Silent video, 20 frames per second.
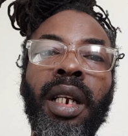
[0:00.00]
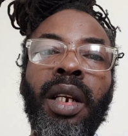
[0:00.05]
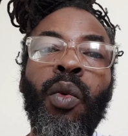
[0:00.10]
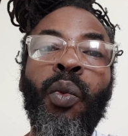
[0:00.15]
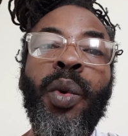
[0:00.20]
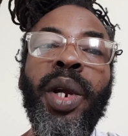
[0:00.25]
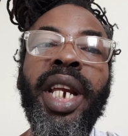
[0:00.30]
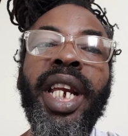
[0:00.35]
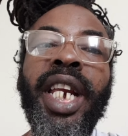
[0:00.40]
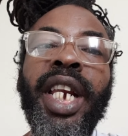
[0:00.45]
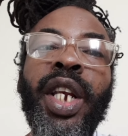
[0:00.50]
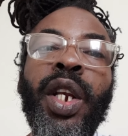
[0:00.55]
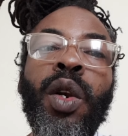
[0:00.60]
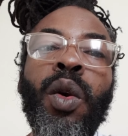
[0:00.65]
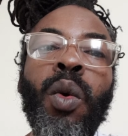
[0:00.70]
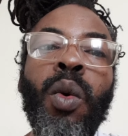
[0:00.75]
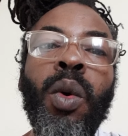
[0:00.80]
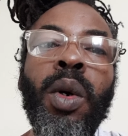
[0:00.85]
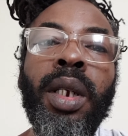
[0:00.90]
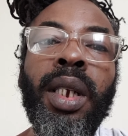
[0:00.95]
We
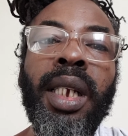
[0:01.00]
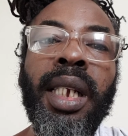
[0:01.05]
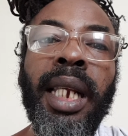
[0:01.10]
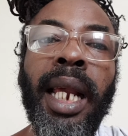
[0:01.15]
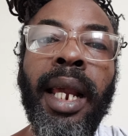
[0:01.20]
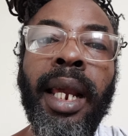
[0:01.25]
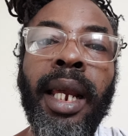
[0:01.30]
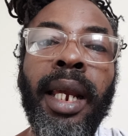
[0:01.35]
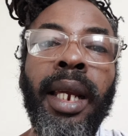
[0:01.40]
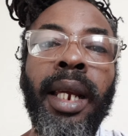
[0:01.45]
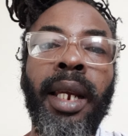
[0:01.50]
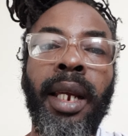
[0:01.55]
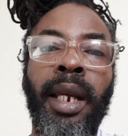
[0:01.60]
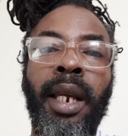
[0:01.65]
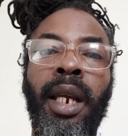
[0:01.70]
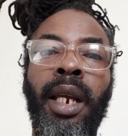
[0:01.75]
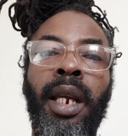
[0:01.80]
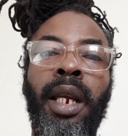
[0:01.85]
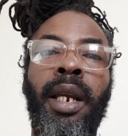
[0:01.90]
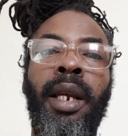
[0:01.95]
know say
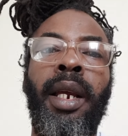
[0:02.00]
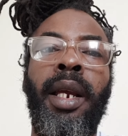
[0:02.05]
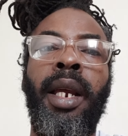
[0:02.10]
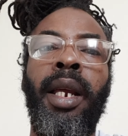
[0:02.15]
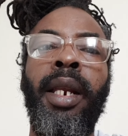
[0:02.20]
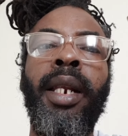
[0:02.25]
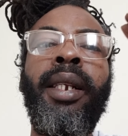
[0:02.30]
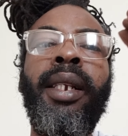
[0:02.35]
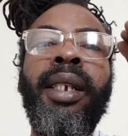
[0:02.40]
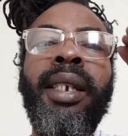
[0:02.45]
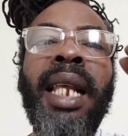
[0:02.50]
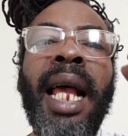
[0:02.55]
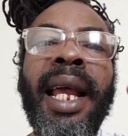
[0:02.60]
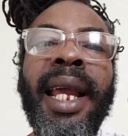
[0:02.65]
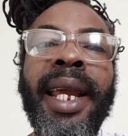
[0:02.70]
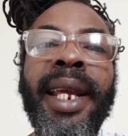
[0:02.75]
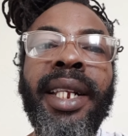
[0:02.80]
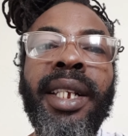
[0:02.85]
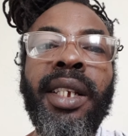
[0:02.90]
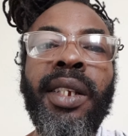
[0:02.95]
the
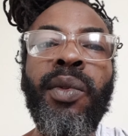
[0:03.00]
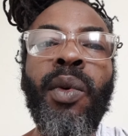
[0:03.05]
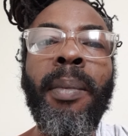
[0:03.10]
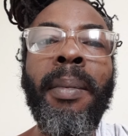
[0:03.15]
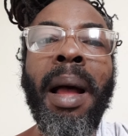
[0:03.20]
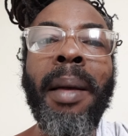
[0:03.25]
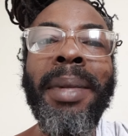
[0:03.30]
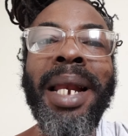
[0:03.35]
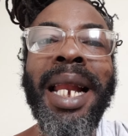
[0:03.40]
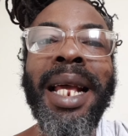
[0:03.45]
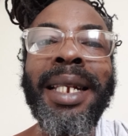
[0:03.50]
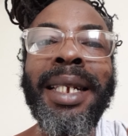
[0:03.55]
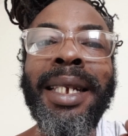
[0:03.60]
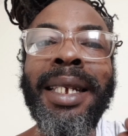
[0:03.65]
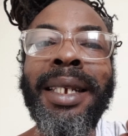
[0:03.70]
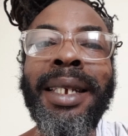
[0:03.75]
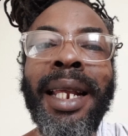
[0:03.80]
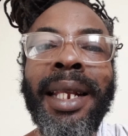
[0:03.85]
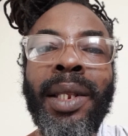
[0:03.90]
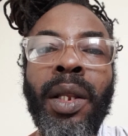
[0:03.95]
science where Babylon
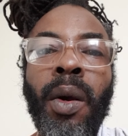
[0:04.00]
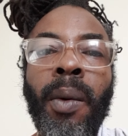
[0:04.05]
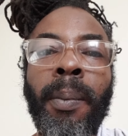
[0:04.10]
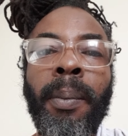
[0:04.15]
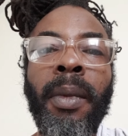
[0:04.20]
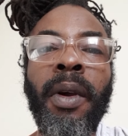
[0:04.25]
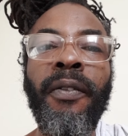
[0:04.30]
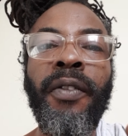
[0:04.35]
set up